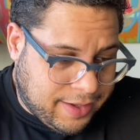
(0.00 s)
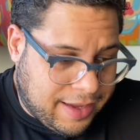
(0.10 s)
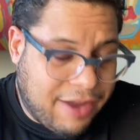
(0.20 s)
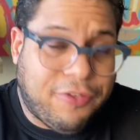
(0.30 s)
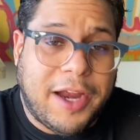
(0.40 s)

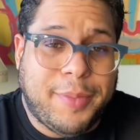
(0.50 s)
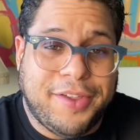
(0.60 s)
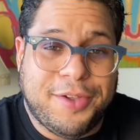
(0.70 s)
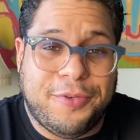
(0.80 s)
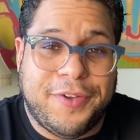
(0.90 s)
find
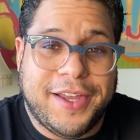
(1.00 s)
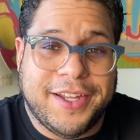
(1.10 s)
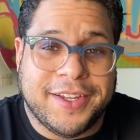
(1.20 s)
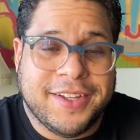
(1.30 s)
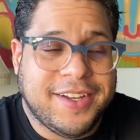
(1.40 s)
myself
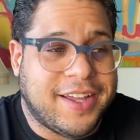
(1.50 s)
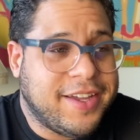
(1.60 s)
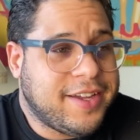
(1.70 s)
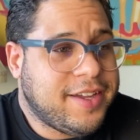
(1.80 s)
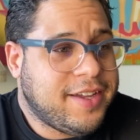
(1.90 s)
failing.
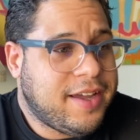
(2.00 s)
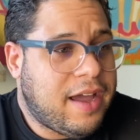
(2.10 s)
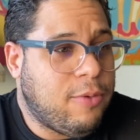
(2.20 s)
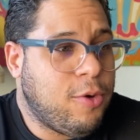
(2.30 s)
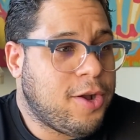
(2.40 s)
Like,
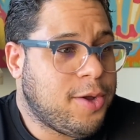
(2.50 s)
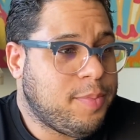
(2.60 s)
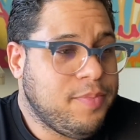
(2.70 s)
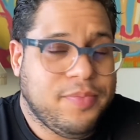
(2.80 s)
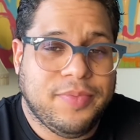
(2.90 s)
I woke
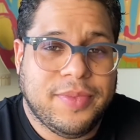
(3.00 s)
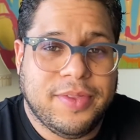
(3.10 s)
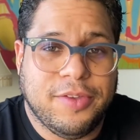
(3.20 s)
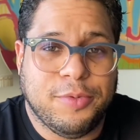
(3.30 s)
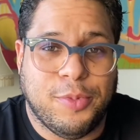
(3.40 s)
up
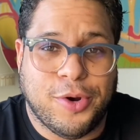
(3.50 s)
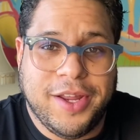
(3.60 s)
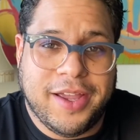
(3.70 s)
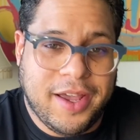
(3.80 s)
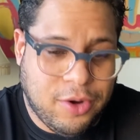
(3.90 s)
this
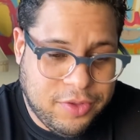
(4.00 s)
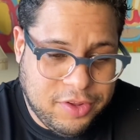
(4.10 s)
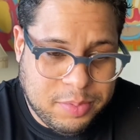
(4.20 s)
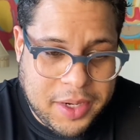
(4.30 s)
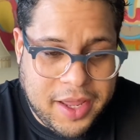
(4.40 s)
morning, had all
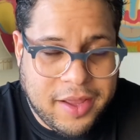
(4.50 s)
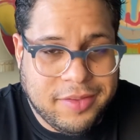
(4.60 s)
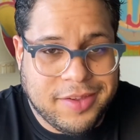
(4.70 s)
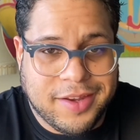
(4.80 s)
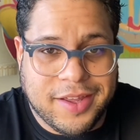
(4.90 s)
these
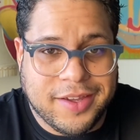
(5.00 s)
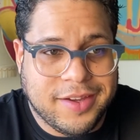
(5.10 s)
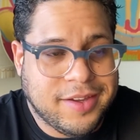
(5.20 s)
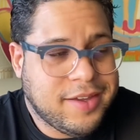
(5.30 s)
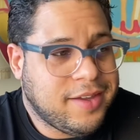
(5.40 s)
plans, and like,